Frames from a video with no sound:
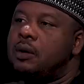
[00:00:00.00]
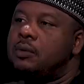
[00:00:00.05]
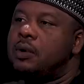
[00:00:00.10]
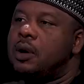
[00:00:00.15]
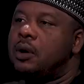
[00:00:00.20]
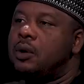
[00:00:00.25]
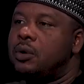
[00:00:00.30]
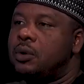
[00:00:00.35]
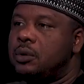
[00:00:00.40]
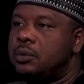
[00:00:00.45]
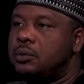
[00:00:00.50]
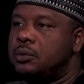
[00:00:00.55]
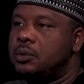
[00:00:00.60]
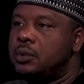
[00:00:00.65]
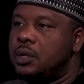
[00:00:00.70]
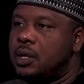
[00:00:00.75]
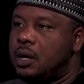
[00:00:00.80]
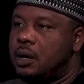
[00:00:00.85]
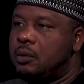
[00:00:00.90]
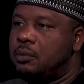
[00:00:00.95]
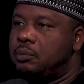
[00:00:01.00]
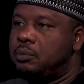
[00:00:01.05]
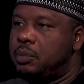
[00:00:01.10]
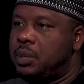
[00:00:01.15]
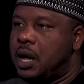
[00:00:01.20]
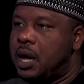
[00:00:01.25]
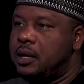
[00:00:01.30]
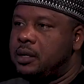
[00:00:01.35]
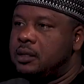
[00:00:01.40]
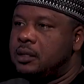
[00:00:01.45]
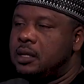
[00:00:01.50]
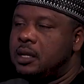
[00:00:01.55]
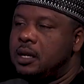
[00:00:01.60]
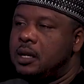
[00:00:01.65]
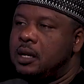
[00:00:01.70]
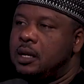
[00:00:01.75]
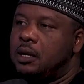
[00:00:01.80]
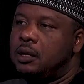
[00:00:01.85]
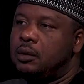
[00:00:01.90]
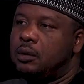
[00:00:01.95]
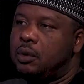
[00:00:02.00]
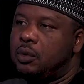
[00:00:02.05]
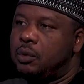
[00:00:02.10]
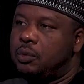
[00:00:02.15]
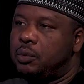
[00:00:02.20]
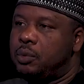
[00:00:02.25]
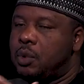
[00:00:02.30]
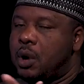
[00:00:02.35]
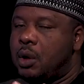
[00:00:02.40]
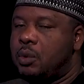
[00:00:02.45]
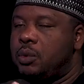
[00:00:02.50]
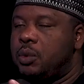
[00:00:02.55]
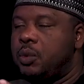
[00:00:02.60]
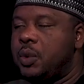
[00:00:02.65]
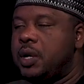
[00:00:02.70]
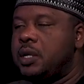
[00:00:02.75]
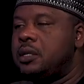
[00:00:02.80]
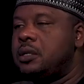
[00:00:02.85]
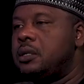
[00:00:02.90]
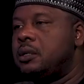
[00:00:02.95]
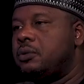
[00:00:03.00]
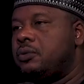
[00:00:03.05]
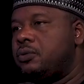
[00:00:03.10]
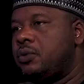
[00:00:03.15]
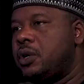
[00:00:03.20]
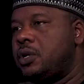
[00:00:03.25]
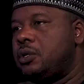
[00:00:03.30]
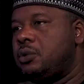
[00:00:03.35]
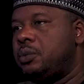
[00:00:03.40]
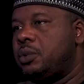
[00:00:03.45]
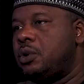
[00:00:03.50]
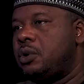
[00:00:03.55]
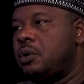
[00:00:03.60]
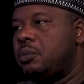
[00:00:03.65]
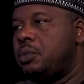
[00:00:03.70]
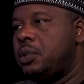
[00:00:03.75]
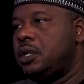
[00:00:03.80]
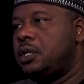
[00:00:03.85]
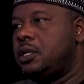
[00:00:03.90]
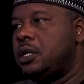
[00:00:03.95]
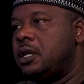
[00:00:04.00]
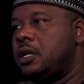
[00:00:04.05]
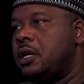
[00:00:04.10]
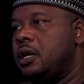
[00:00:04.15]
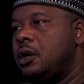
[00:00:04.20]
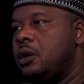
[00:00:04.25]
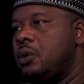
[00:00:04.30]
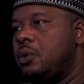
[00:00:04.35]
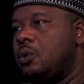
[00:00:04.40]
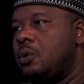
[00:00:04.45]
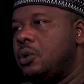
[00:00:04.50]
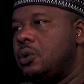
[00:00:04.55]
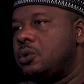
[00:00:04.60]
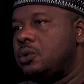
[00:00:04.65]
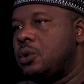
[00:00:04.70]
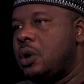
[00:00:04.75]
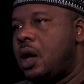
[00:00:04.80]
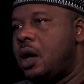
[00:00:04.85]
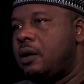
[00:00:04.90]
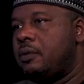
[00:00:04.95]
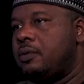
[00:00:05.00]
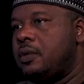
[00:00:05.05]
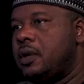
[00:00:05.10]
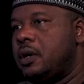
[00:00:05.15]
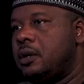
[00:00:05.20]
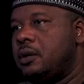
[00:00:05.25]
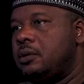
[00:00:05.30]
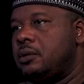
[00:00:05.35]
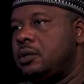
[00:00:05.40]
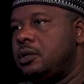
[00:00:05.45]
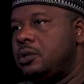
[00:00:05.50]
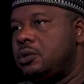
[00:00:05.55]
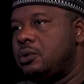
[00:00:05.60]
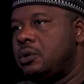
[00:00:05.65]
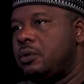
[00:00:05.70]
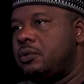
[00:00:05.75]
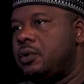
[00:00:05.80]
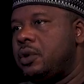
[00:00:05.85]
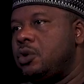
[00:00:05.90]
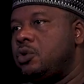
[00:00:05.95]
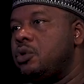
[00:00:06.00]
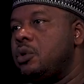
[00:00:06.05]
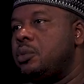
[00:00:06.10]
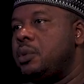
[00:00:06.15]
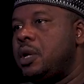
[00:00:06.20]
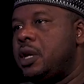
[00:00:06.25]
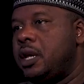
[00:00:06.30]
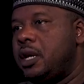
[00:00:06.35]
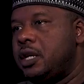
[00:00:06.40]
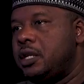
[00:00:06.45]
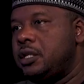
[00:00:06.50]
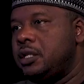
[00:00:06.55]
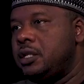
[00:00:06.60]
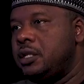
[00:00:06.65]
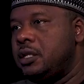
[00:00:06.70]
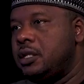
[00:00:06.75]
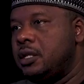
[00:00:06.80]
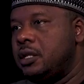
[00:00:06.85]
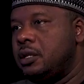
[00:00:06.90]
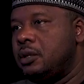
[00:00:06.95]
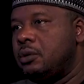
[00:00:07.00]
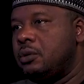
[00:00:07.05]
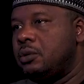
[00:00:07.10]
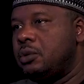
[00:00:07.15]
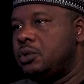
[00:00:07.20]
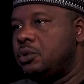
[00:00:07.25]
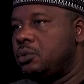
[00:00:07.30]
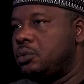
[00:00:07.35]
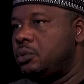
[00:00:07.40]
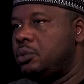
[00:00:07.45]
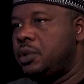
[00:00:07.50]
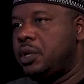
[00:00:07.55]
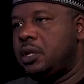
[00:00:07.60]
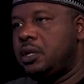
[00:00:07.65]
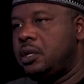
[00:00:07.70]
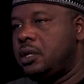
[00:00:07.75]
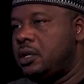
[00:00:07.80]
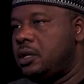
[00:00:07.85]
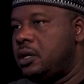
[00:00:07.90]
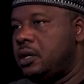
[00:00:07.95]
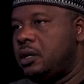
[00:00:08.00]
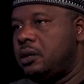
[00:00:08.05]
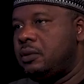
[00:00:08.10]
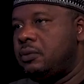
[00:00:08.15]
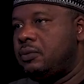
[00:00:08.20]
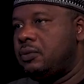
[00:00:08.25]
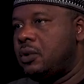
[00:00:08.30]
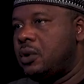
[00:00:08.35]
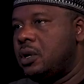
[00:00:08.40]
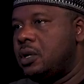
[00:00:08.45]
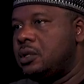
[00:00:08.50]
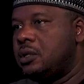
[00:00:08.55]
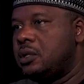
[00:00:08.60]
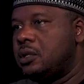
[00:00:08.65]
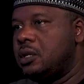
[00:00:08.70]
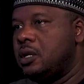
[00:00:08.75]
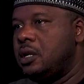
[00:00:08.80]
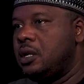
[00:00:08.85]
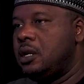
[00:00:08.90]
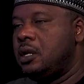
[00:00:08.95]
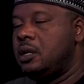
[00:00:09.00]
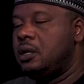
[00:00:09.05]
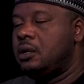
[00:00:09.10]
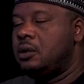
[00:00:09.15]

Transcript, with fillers: our own um, plans you know, while we wait for it to be completed. We also have the issue of renewable energy, which will be a key thing for us. You